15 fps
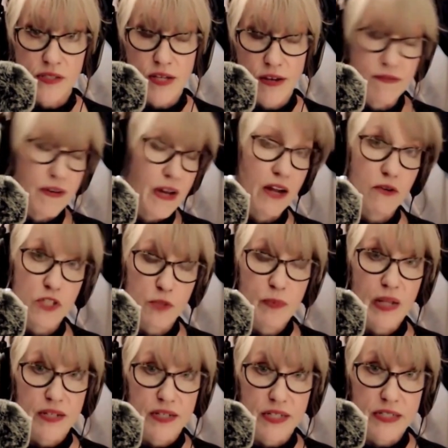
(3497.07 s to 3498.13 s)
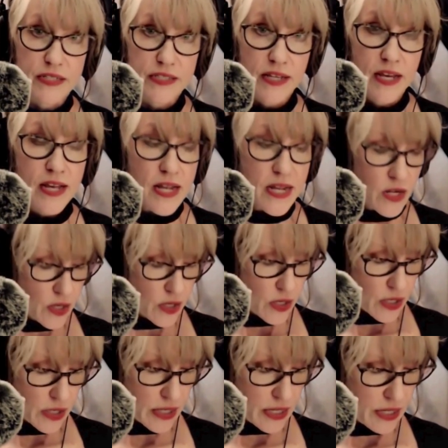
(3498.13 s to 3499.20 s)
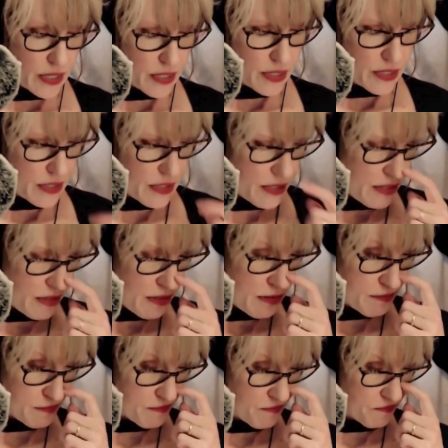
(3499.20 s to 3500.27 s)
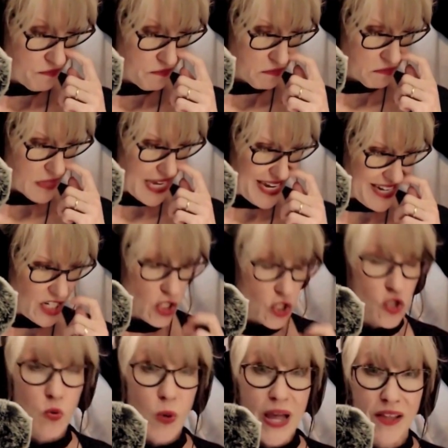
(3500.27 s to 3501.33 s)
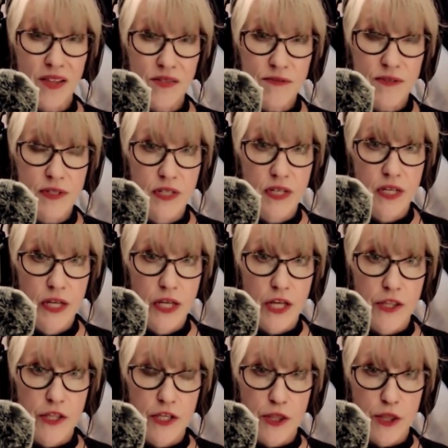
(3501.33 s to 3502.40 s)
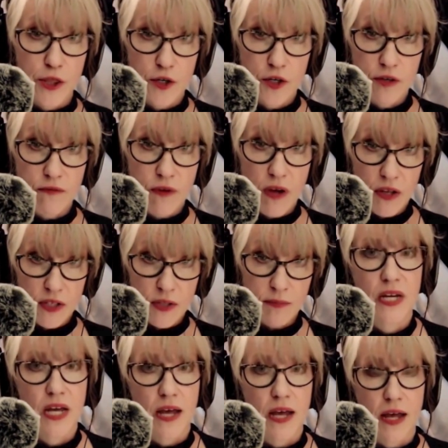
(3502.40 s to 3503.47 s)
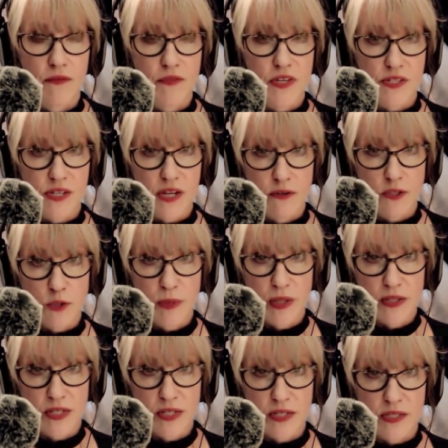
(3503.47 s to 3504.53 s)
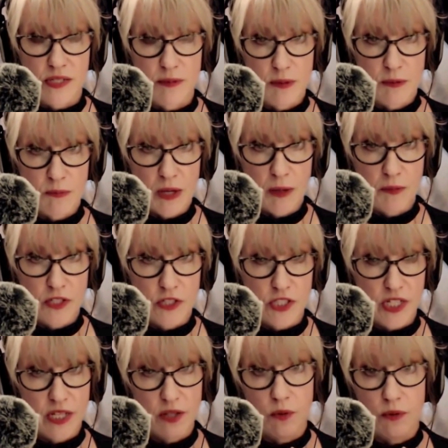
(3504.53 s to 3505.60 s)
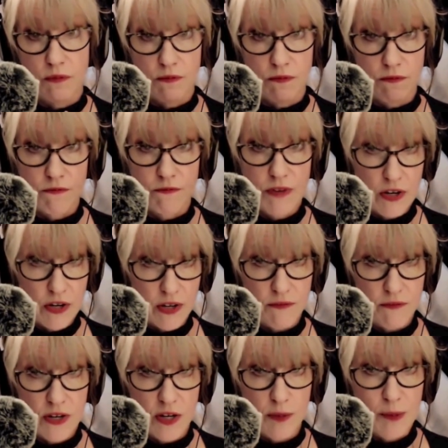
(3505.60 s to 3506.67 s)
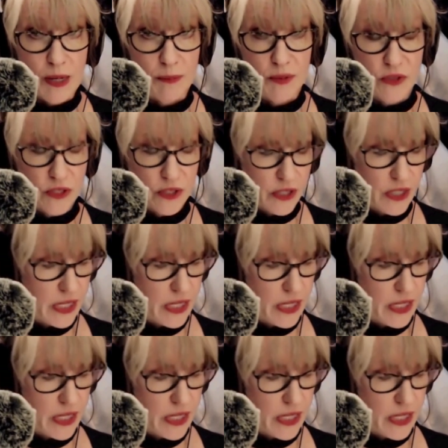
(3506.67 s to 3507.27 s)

of Irish melodies. In 1812, the 3rd volume of these Irish melodies had been published, and they were very, very popular.